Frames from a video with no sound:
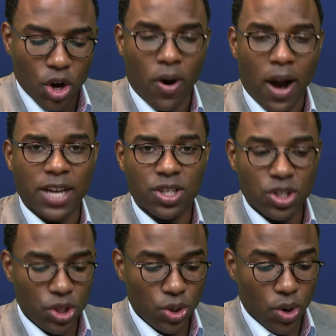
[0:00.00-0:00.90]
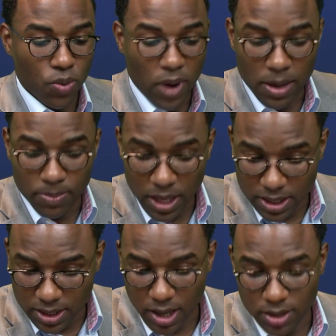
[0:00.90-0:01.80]
crash into your red
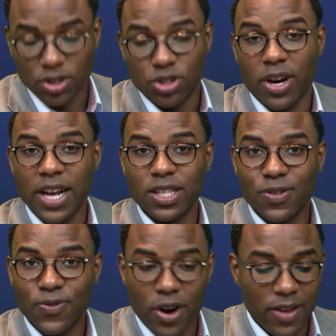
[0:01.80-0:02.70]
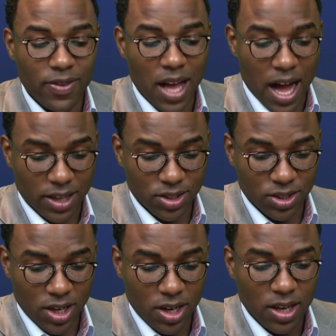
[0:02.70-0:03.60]
blood cells, transferring the
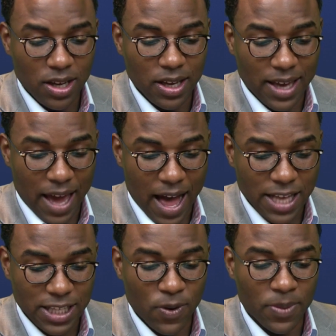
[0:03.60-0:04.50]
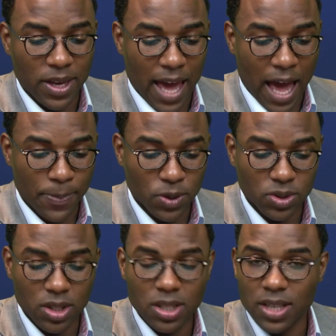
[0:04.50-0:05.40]
oxygen gas from the
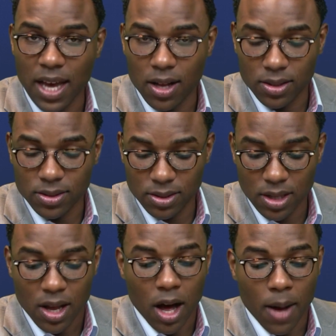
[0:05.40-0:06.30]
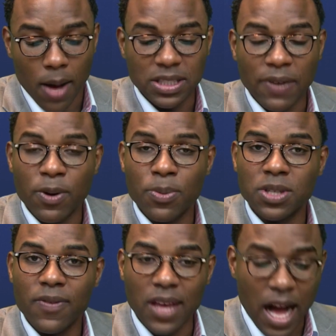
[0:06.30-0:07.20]
capsules to the cells. About
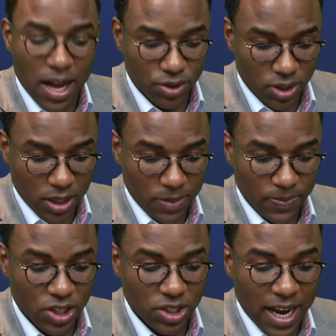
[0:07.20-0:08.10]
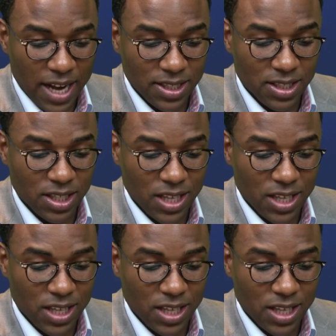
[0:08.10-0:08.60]
70% of the oxygen injected